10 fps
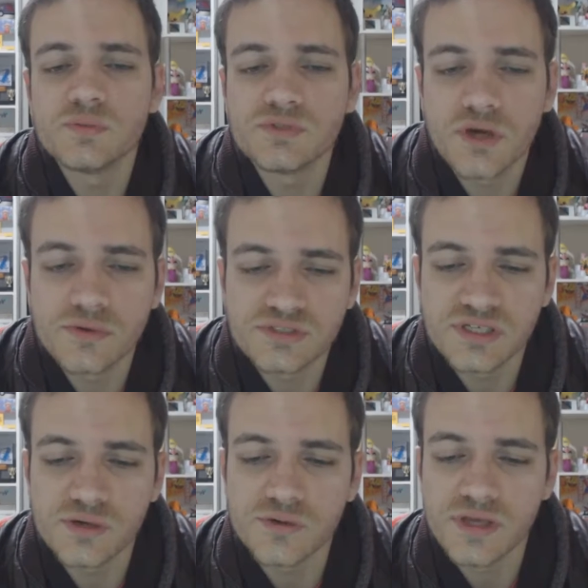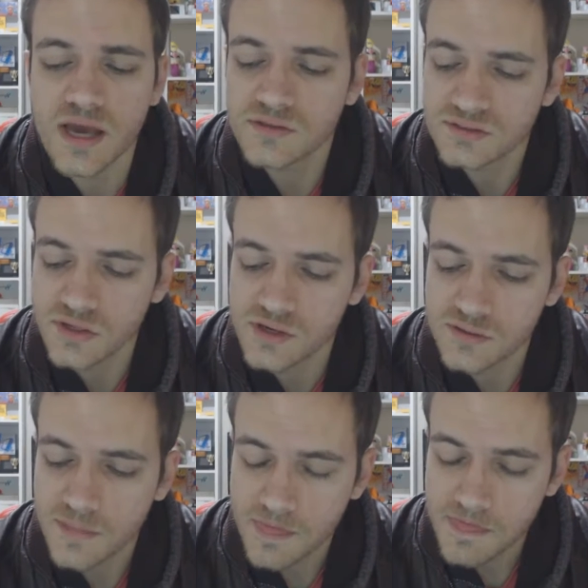people don't see on the
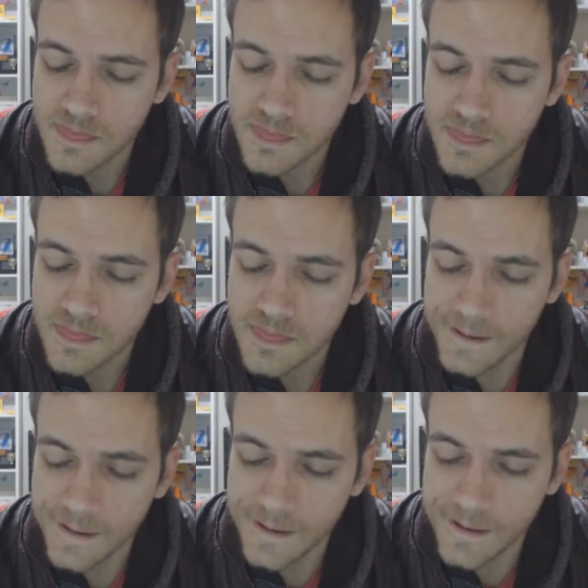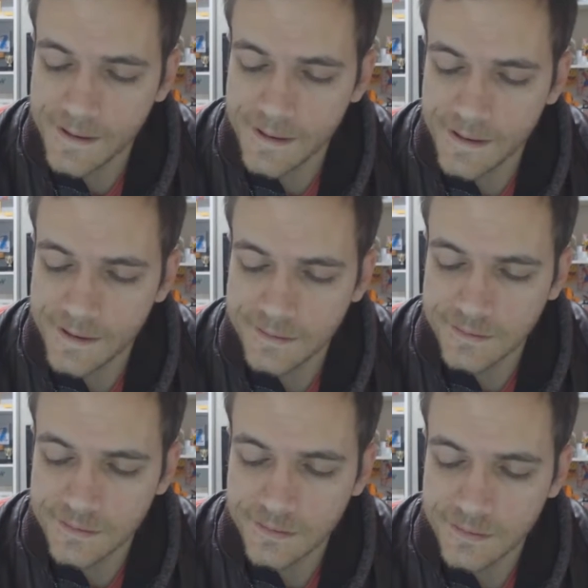outside.
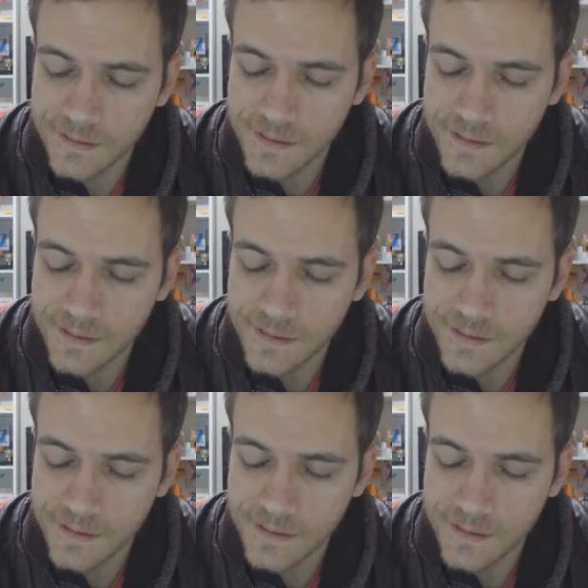And